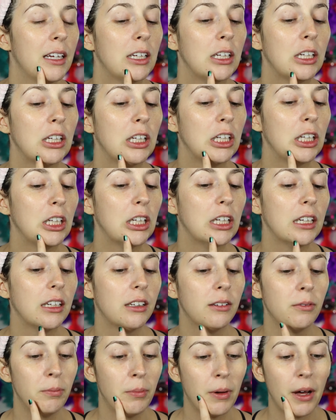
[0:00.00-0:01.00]

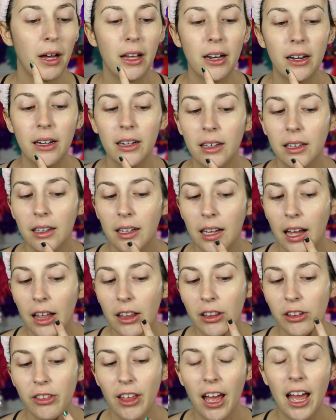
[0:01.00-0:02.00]
But
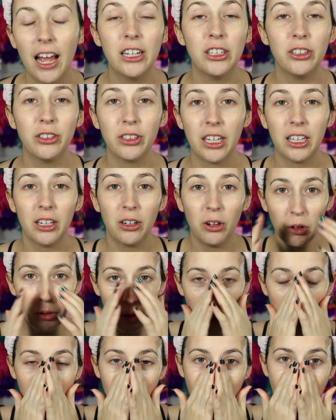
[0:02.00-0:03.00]
other than that, I don't get a whole
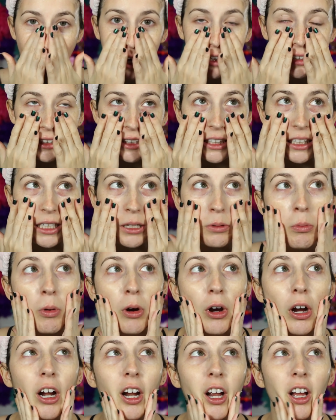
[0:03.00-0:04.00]
lot of acne
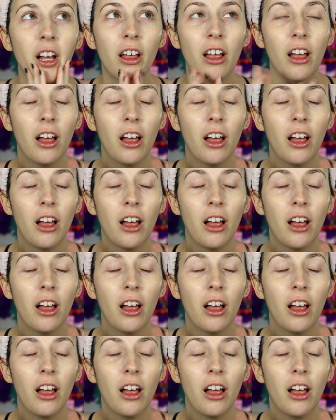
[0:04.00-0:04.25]
anymore.